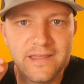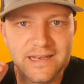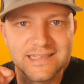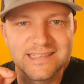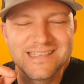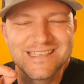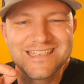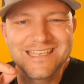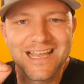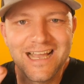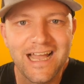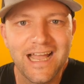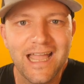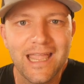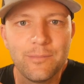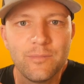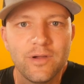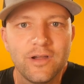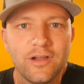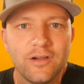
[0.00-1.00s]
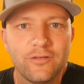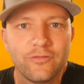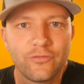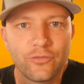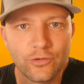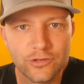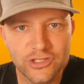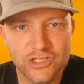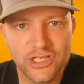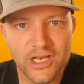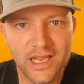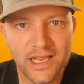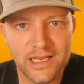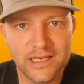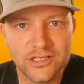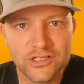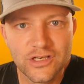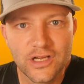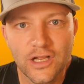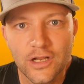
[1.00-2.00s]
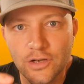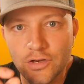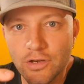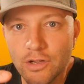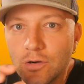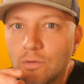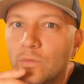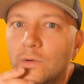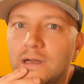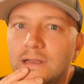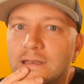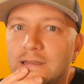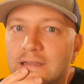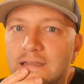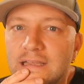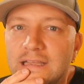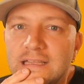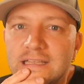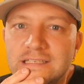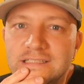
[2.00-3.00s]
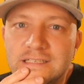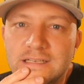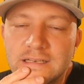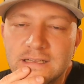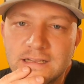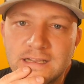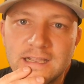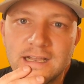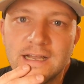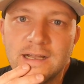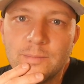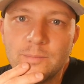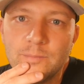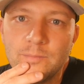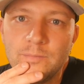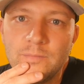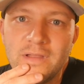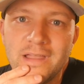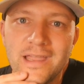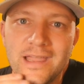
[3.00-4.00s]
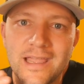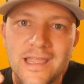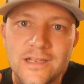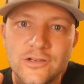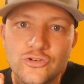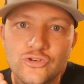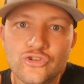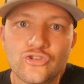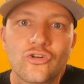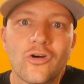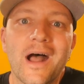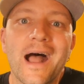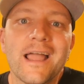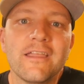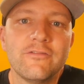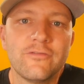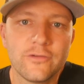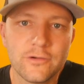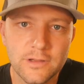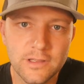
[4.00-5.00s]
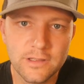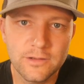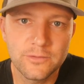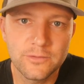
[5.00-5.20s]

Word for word: that it's time for change. No one is going to come and try for